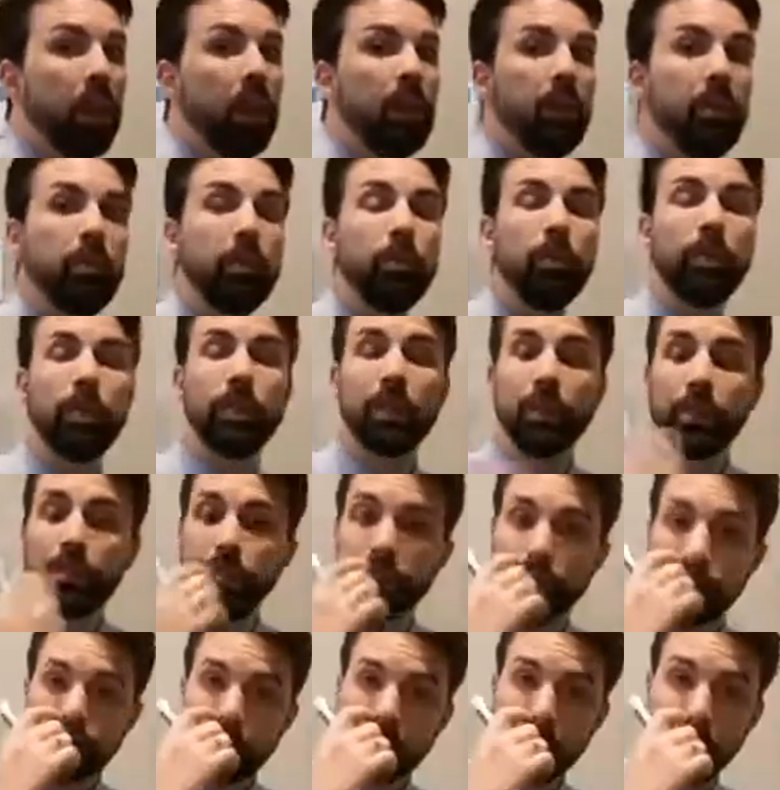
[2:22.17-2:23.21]
And what this
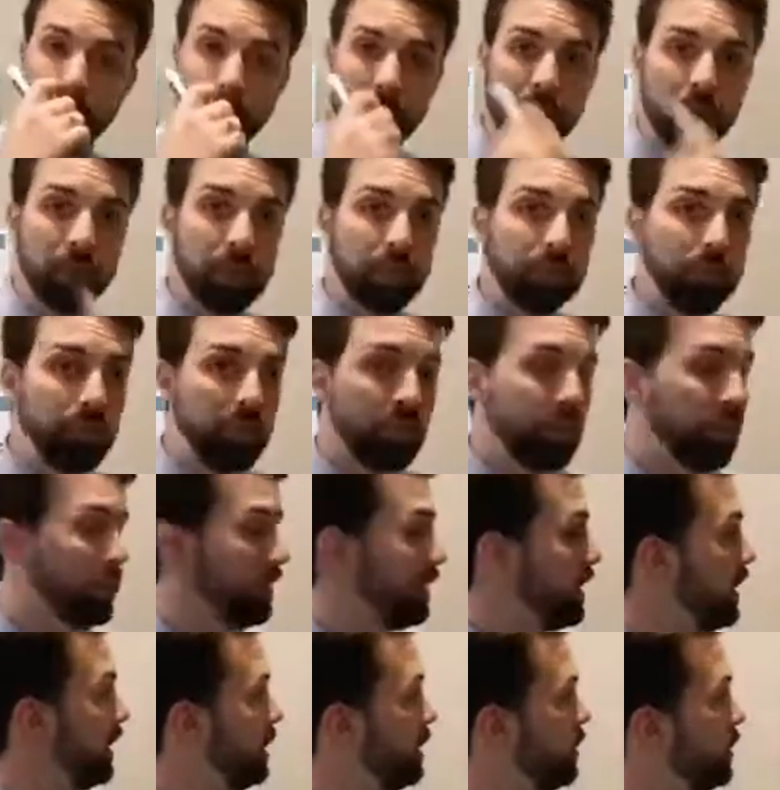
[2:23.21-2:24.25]
does to you is
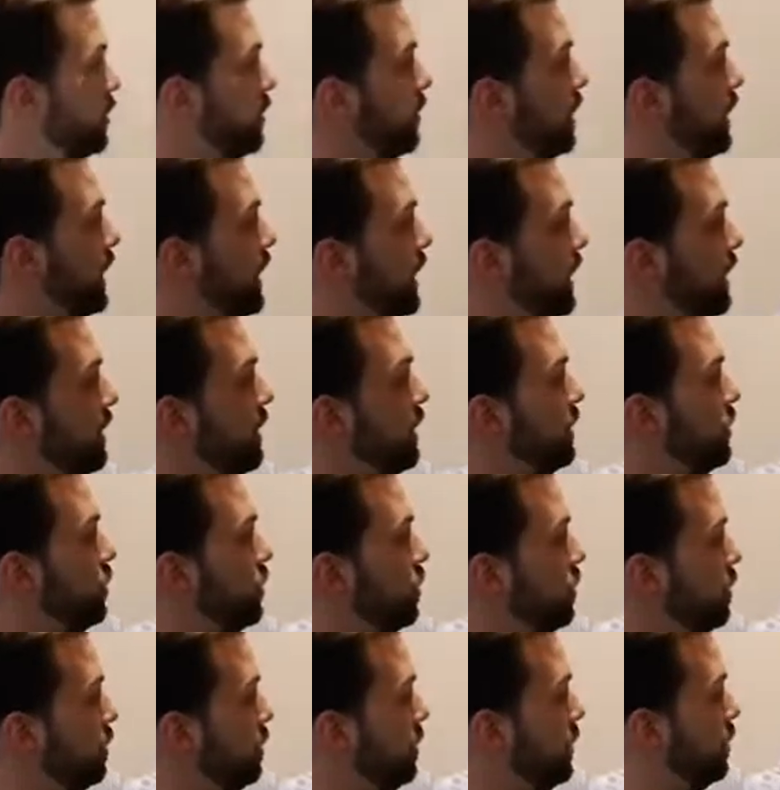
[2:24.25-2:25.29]
it takes your head that
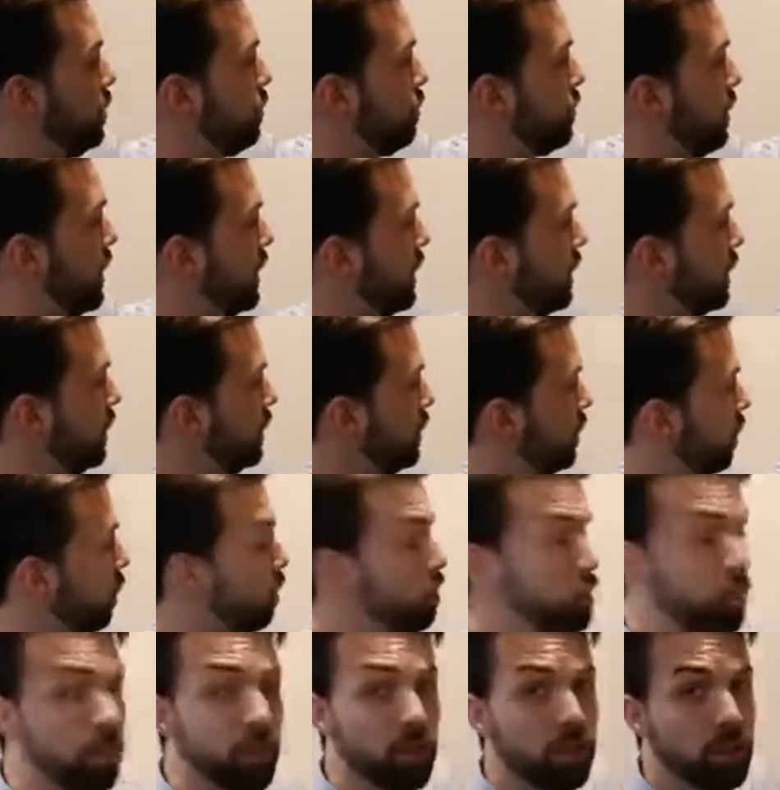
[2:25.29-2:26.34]
should be directly
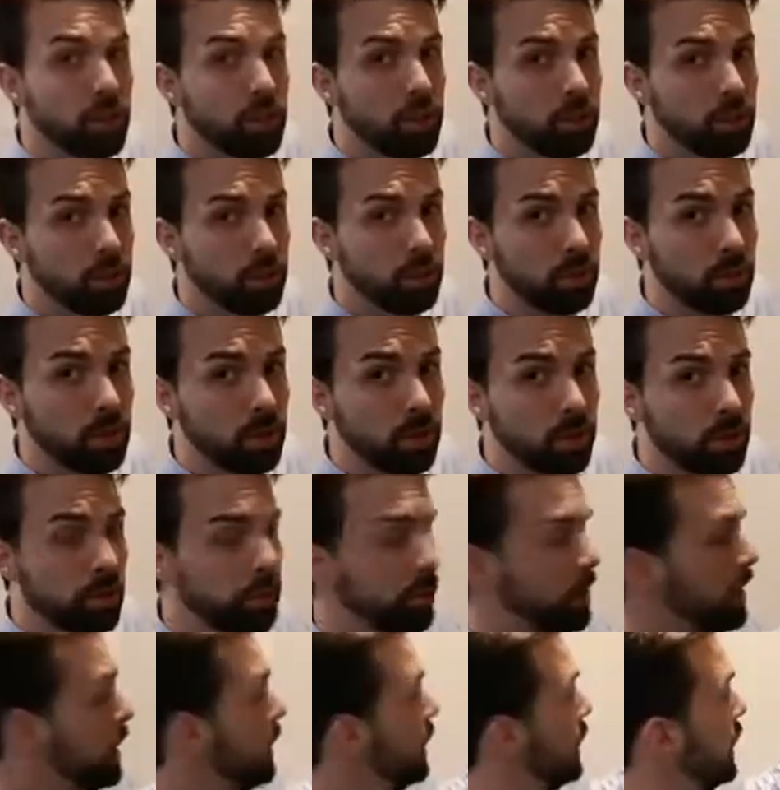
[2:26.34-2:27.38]
over your
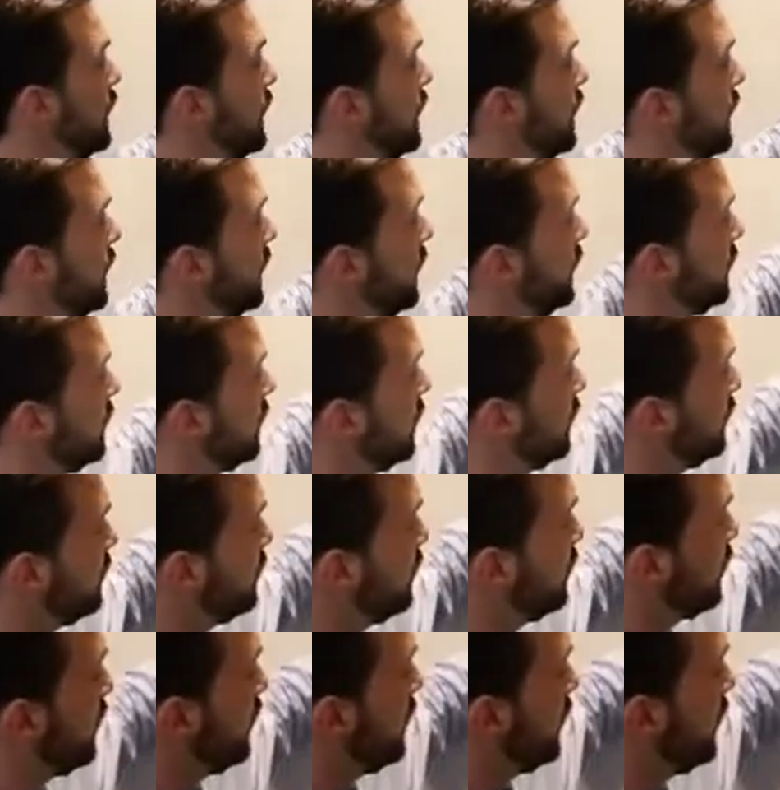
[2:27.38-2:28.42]
shoulders, and it
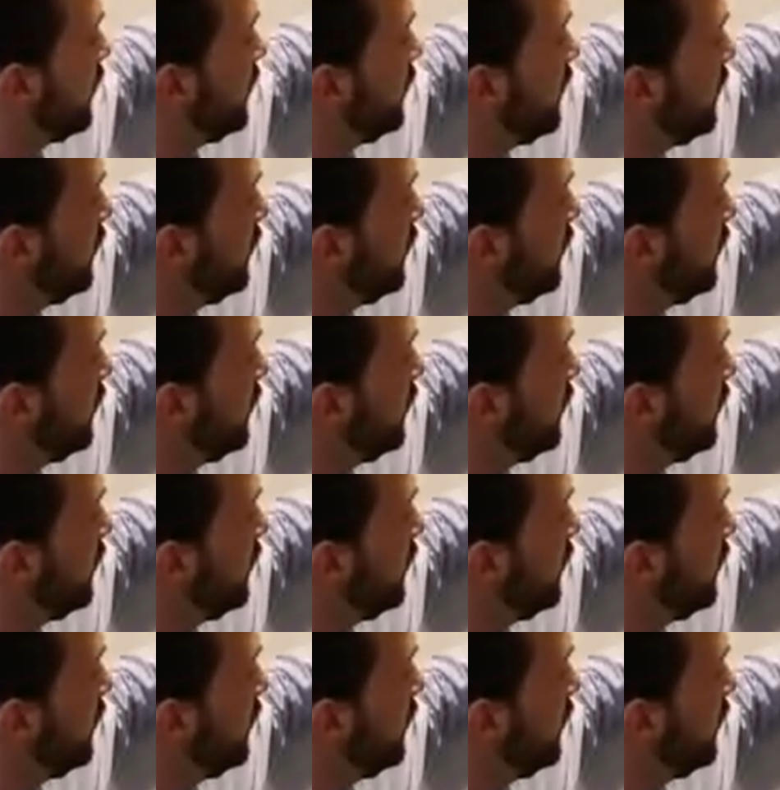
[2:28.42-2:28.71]
takes that